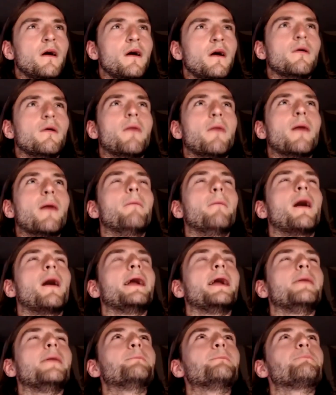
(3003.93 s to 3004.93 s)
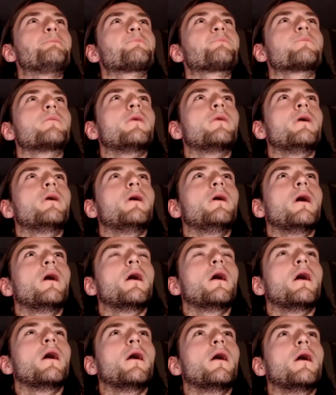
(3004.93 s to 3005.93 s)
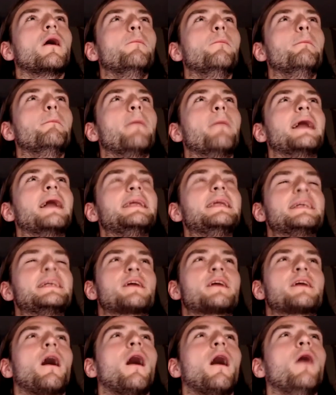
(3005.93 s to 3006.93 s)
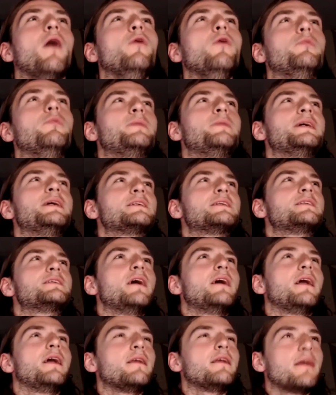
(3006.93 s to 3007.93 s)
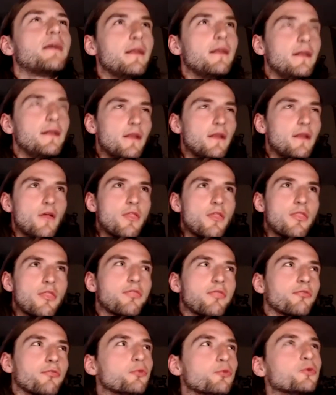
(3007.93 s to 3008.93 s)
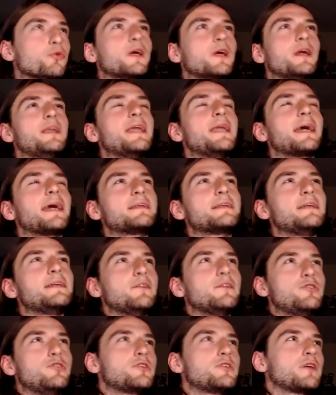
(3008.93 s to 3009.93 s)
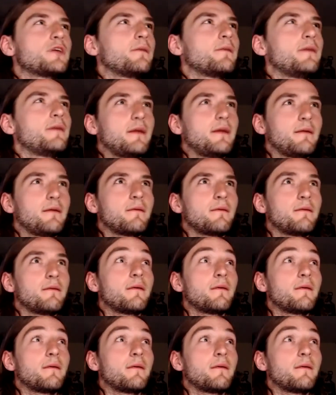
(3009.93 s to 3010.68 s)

well, my at least hope is that through connecting to something